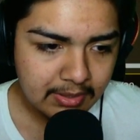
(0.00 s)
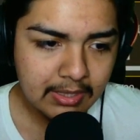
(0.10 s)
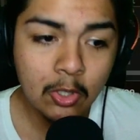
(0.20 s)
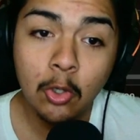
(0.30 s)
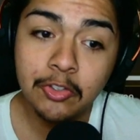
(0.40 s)

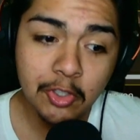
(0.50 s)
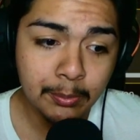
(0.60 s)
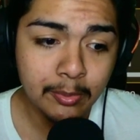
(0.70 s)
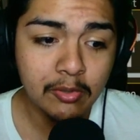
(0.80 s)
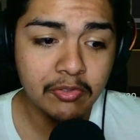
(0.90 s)
Also the
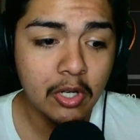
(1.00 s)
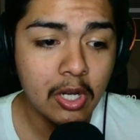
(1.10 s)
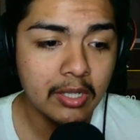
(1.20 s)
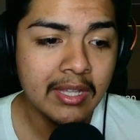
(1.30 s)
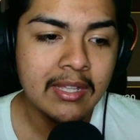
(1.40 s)

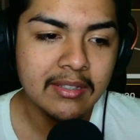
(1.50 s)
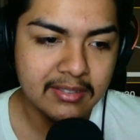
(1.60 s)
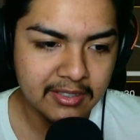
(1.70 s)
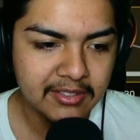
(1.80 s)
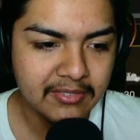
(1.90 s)
Bullfrog,
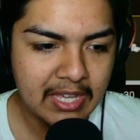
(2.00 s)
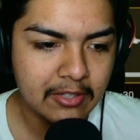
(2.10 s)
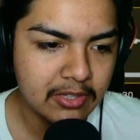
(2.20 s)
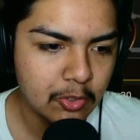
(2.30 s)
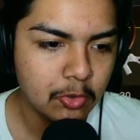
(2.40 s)
because of
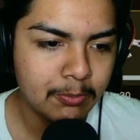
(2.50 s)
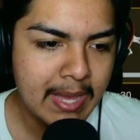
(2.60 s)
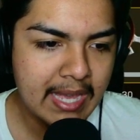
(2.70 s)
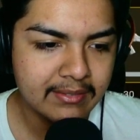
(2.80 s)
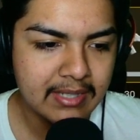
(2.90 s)
those
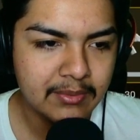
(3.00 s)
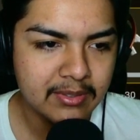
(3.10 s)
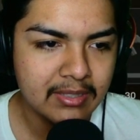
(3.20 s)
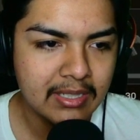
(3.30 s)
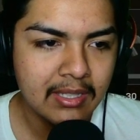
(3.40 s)
mags,
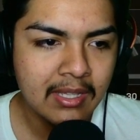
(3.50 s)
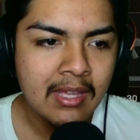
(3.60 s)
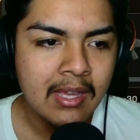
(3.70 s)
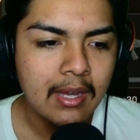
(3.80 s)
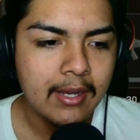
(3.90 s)
obviously.
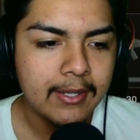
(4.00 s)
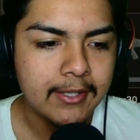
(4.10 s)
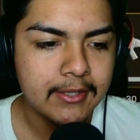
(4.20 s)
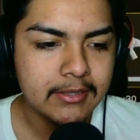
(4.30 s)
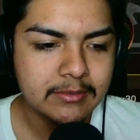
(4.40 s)

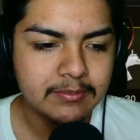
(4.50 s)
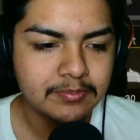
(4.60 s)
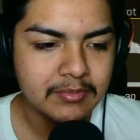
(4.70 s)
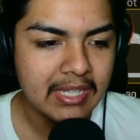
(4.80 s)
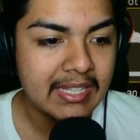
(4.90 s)

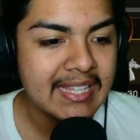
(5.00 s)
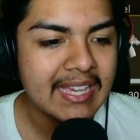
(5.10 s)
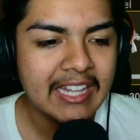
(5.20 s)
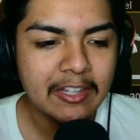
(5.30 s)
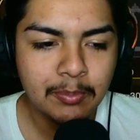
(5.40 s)
And yeah,
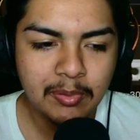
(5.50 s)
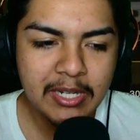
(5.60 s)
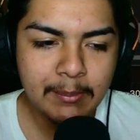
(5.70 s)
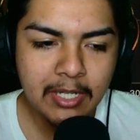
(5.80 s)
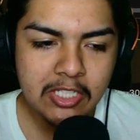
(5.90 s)
that's
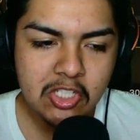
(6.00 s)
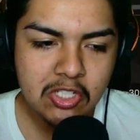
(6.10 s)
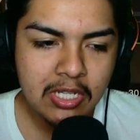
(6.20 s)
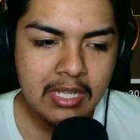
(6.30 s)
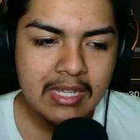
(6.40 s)
pretty
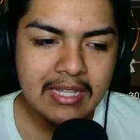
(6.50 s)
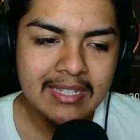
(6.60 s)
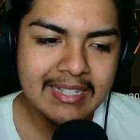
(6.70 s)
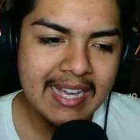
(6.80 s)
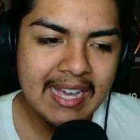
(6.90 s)
much
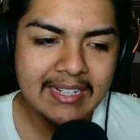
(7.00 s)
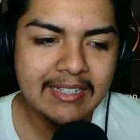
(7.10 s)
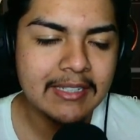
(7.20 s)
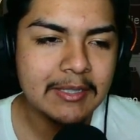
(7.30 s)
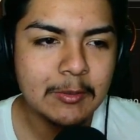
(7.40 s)
kind
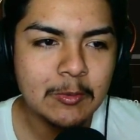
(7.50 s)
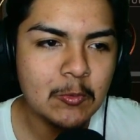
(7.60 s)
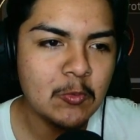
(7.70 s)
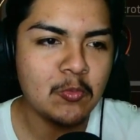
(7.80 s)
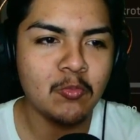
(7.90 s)
of
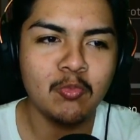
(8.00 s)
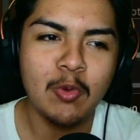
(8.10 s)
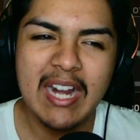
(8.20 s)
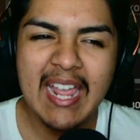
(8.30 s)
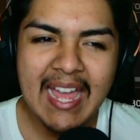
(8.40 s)

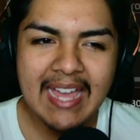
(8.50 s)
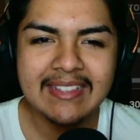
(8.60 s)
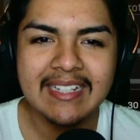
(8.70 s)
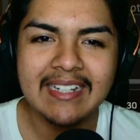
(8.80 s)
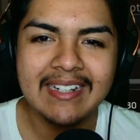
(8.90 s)
what I had
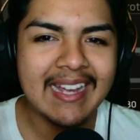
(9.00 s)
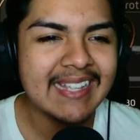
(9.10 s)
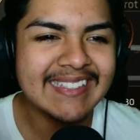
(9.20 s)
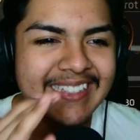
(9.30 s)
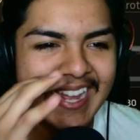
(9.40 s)
there. I
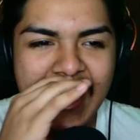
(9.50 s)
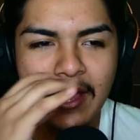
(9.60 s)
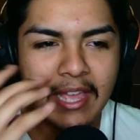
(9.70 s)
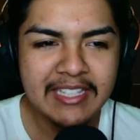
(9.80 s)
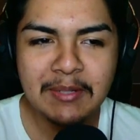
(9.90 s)

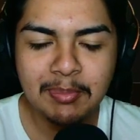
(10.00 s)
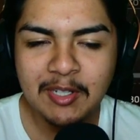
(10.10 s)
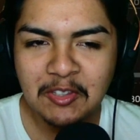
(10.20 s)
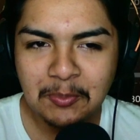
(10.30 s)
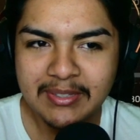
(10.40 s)
didn't put
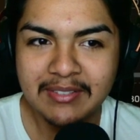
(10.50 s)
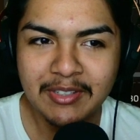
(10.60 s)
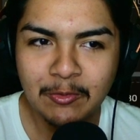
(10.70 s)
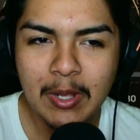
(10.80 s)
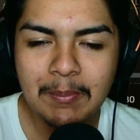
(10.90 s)
a
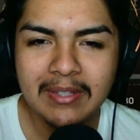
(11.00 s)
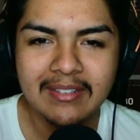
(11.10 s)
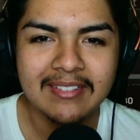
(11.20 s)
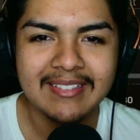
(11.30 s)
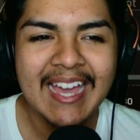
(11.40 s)
specific weapon
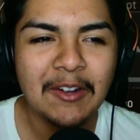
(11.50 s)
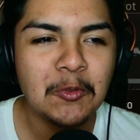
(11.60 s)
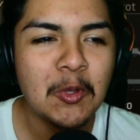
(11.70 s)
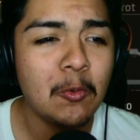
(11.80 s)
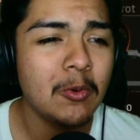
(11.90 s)
because I don't
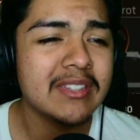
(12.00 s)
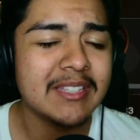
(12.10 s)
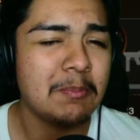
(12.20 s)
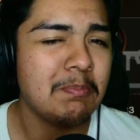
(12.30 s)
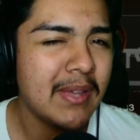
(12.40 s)
know what
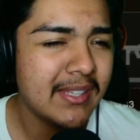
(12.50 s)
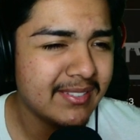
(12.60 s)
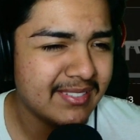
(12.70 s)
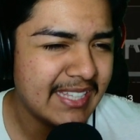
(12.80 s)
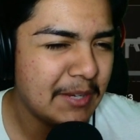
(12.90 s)
the best
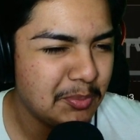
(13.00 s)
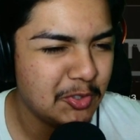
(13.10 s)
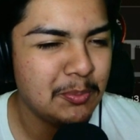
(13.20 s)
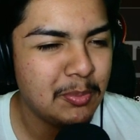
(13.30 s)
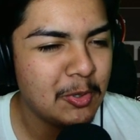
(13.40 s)
sniper
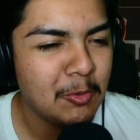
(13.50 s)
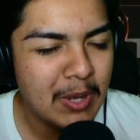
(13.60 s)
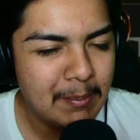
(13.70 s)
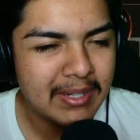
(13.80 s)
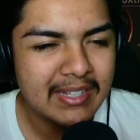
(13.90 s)
support
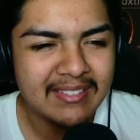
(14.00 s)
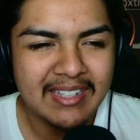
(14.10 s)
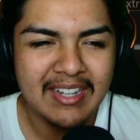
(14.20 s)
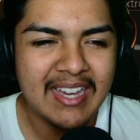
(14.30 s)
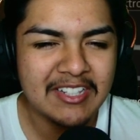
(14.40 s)
weapon is. I
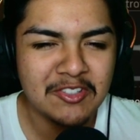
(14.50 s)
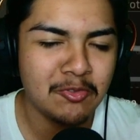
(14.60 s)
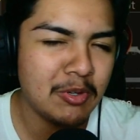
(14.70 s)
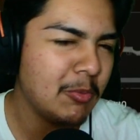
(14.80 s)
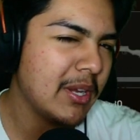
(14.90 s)
kind of just
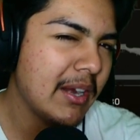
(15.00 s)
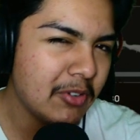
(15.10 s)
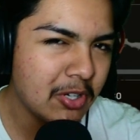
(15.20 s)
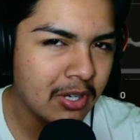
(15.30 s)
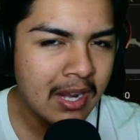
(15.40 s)
run
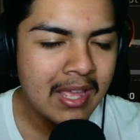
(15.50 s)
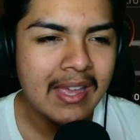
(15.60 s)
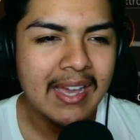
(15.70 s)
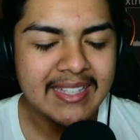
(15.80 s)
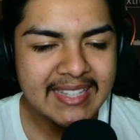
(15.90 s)
whatever
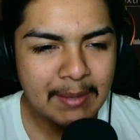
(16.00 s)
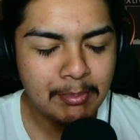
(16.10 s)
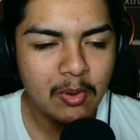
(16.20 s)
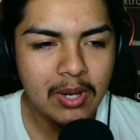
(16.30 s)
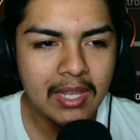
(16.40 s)
at that
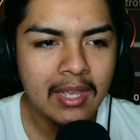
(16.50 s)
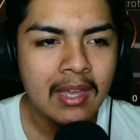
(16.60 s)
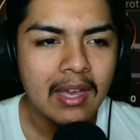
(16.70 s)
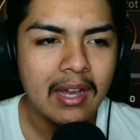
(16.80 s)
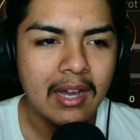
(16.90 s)
point.
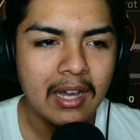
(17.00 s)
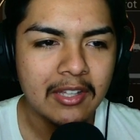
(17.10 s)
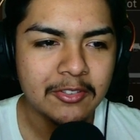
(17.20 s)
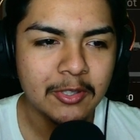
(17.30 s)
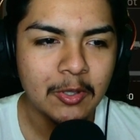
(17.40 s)

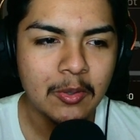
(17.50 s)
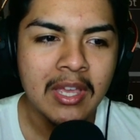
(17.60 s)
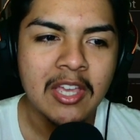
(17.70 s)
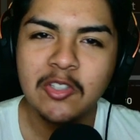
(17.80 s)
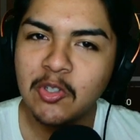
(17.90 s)
So
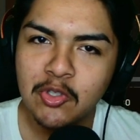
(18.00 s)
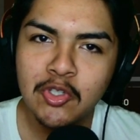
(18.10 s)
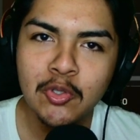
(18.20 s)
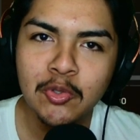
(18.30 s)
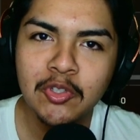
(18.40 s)
you
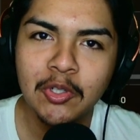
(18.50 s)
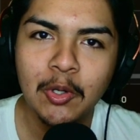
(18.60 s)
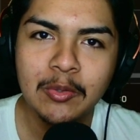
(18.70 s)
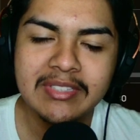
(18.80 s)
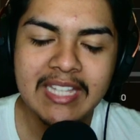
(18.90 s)
choose your
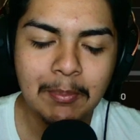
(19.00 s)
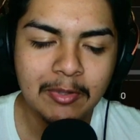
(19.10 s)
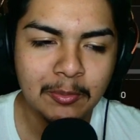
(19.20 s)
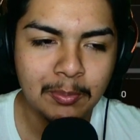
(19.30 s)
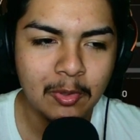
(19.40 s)
own sniper
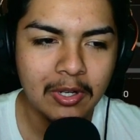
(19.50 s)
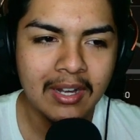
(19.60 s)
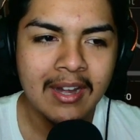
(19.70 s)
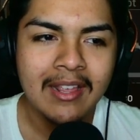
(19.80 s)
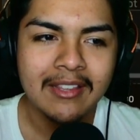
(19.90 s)
support.
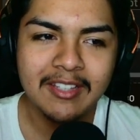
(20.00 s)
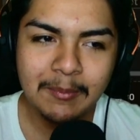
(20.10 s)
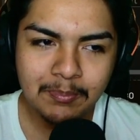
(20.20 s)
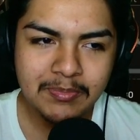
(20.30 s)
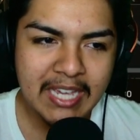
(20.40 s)

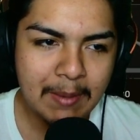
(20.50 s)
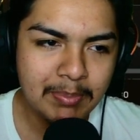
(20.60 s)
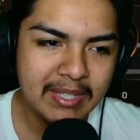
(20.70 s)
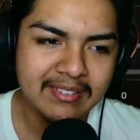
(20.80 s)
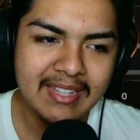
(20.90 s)
Some top
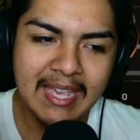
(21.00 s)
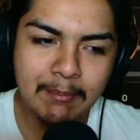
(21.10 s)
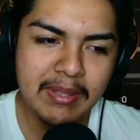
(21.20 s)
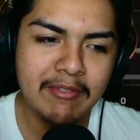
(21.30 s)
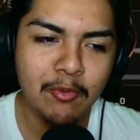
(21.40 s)
picks:
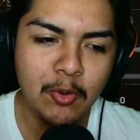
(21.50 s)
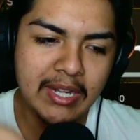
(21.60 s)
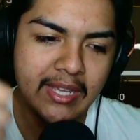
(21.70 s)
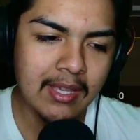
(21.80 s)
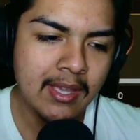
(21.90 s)

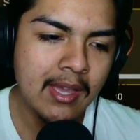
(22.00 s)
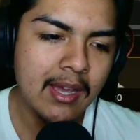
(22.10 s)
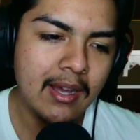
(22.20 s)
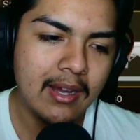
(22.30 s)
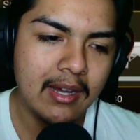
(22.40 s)
MP40,
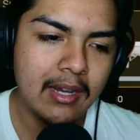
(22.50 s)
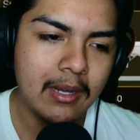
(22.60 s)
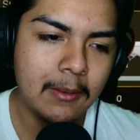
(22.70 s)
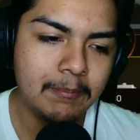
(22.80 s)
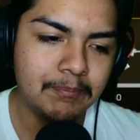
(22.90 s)

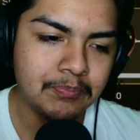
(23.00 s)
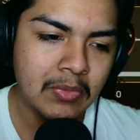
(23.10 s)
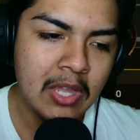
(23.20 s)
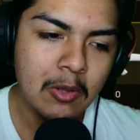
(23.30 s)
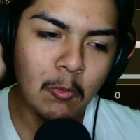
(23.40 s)

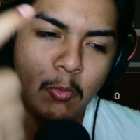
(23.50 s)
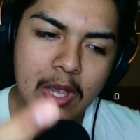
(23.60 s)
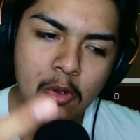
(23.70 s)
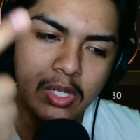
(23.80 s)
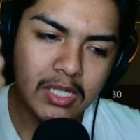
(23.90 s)

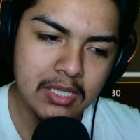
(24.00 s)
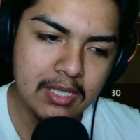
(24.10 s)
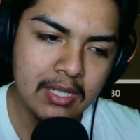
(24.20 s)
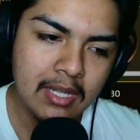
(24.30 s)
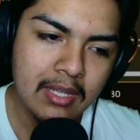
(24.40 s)
well
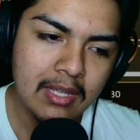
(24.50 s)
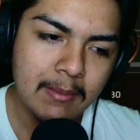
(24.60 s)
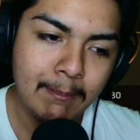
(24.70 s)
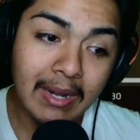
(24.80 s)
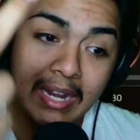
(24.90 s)
gun,
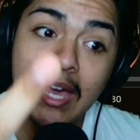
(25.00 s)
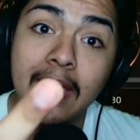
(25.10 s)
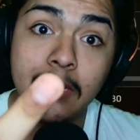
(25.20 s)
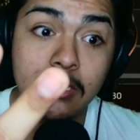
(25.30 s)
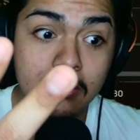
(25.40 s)

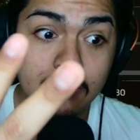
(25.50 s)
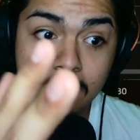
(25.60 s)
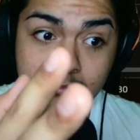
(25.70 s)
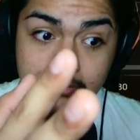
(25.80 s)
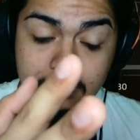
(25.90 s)
Milano,
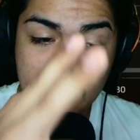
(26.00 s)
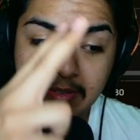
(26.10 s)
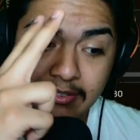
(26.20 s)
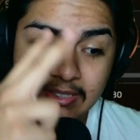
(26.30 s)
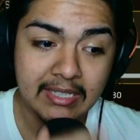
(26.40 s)

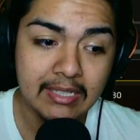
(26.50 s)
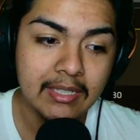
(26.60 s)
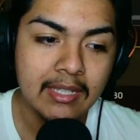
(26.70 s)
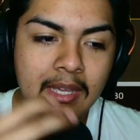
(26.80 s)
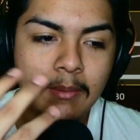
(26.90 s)

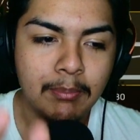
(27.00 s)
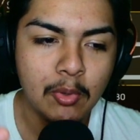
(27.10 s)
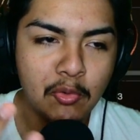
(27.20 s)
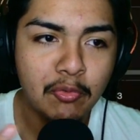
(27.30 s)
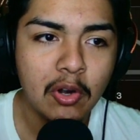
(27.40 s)
definitely
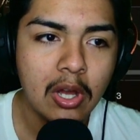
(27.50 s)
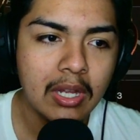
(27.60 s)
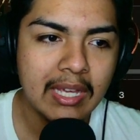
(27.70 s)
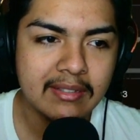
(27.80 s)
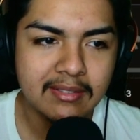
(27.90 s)
Bullfrog
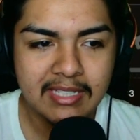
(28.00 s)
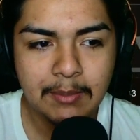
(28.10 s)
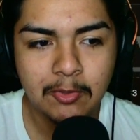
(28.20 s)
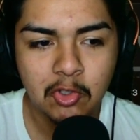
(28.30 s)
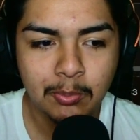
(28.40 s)
as a
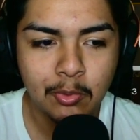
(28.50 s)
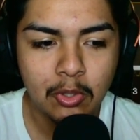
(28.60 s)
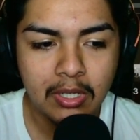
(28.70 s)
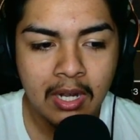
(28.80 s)
sniper support,